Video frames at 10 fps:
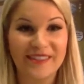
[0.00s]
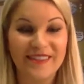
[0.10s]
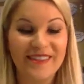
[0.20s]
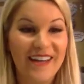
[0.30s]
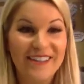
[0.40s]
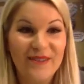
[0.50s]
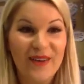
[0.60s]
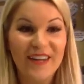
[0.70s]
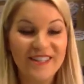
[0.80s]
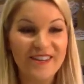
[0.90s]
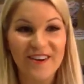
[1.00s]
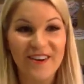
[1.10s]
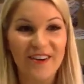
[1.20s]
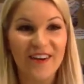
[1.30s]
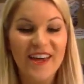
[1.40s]
and that's what I
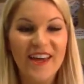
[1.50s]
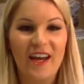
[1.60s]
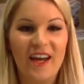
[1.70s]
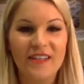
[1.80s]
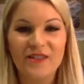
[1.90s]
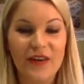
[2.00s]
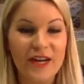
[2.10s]
do. And it's very